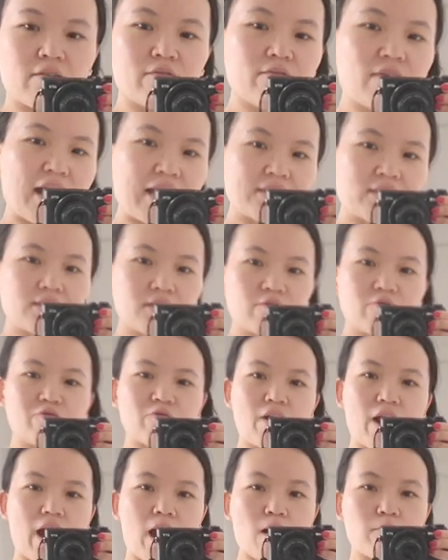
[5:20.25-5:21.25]
vest
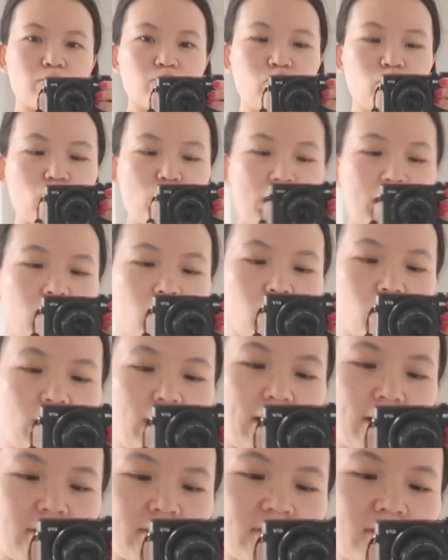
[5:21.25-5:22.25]
from
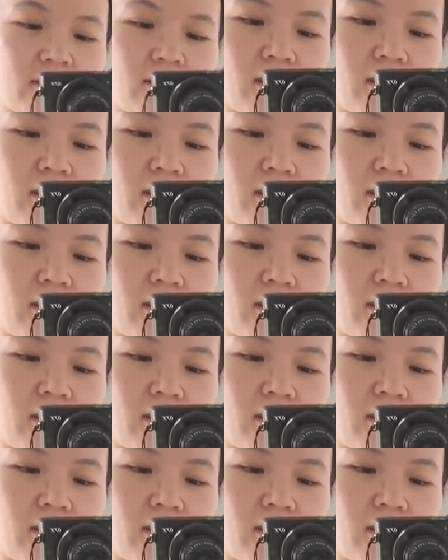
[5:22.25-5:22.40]
Rihoas.